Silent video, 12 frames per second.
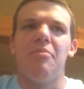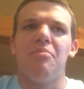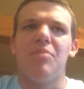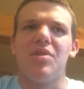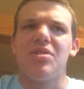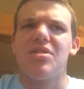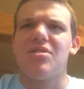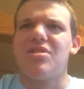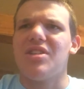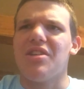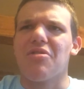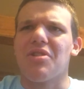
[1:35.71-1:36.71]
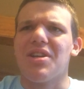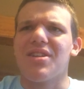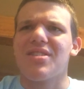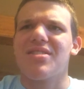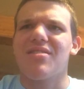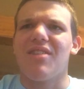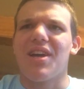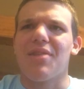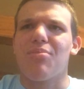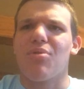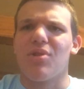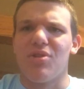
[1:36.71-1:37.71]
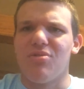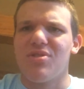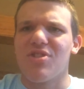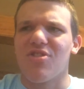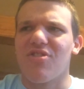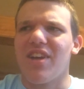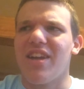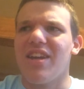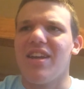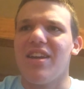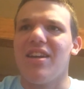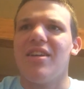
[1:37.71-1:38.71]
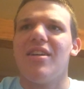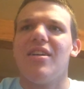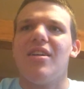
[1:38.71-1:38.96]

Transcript: mysterious like producer lady,